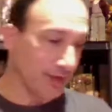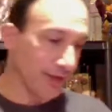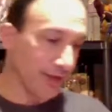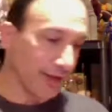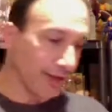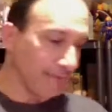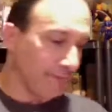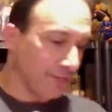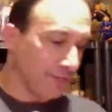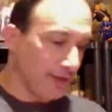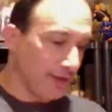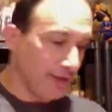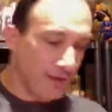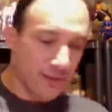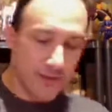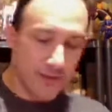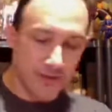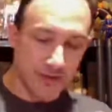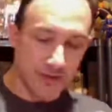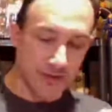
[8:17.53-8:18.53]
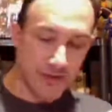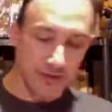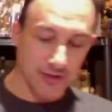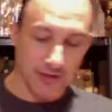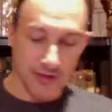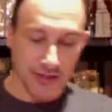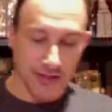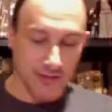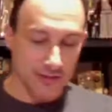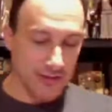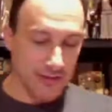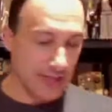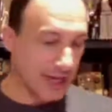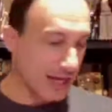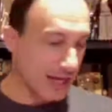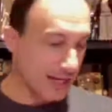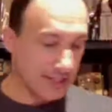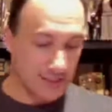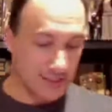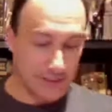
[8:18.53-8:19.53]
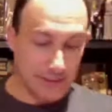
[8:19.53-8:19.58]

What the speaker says: Yeah, talking to the guys